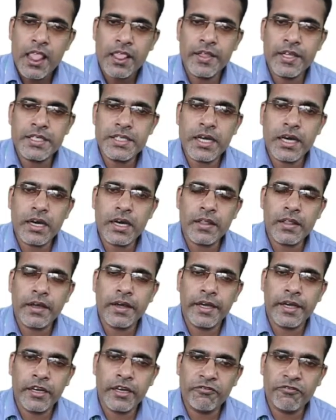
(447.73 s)
These are
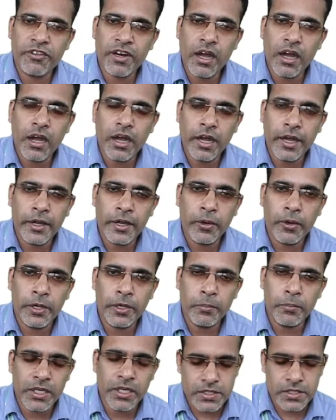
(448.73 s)
the
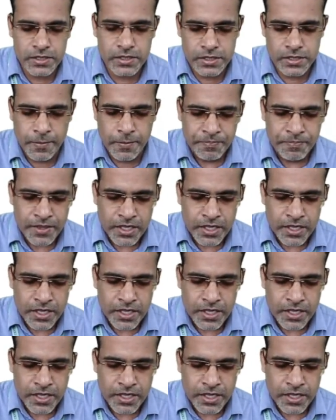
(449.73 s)
infrahyoid muscles.